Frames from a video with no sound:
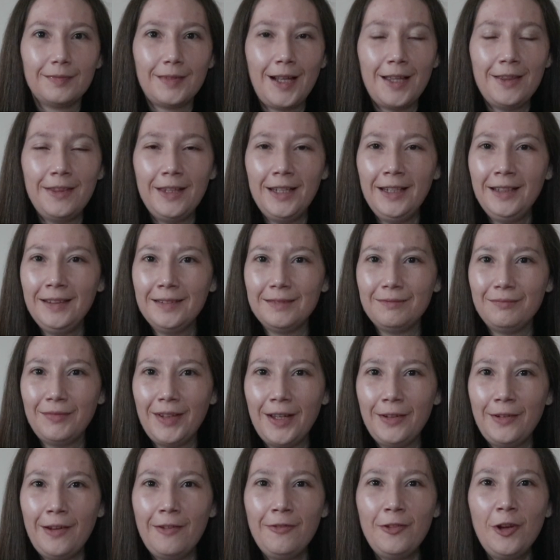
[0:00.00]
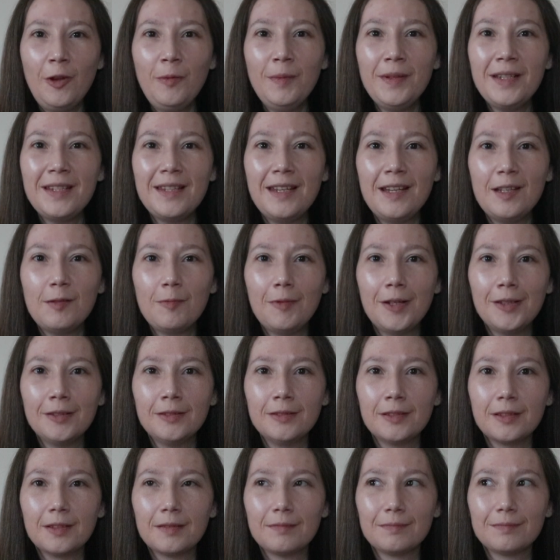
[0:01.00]
I think. I never normally sneeze
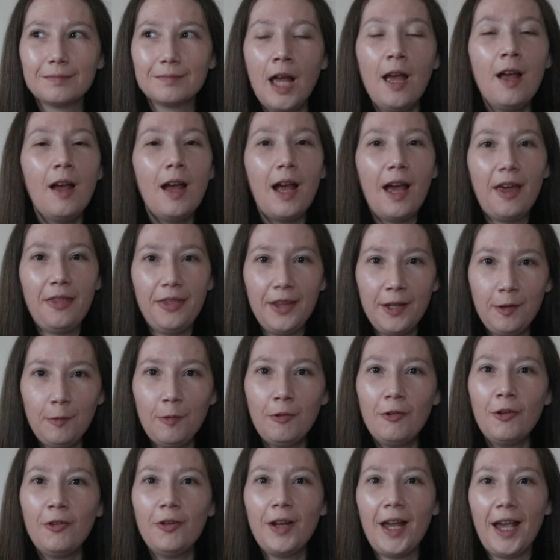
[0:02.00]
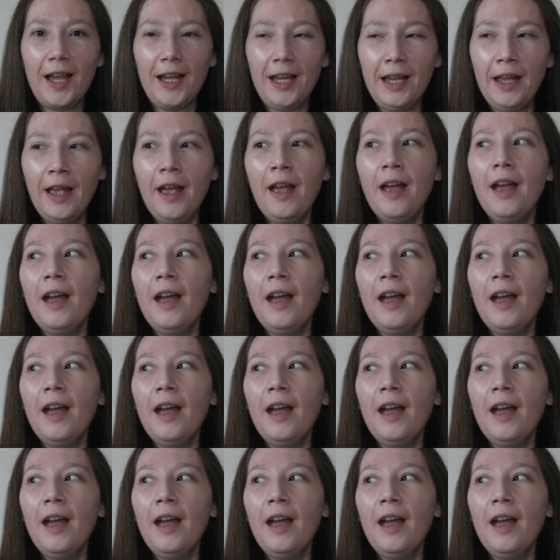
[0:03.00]
once. I think we're okay.